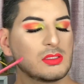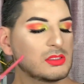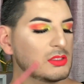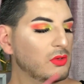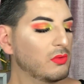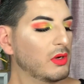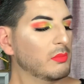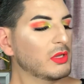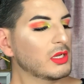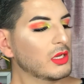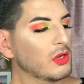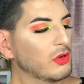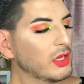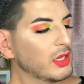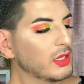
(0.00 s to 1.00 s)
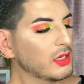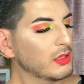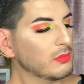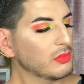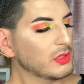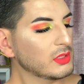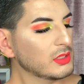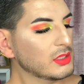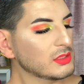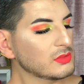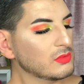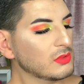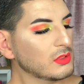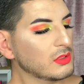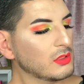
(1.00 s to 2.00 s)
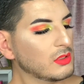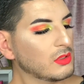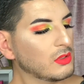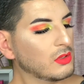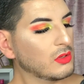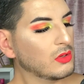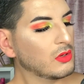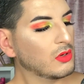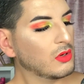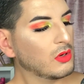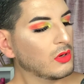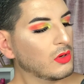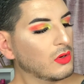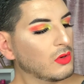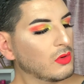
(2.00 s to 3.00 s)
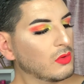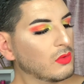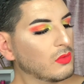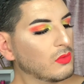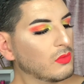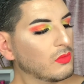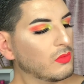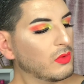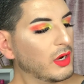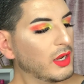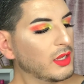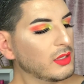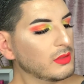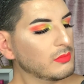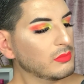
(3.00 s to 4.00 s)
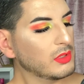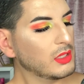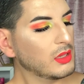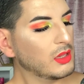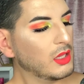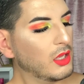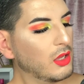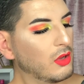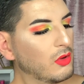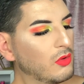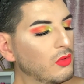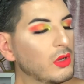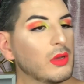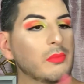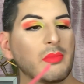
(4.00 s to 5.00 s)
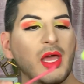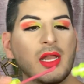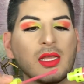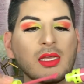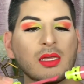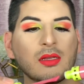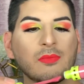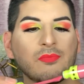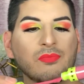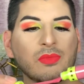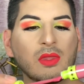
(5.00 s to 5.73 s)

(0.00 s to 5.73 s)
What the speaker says: So I'm gonna go ahead and put this one right below Mannequin.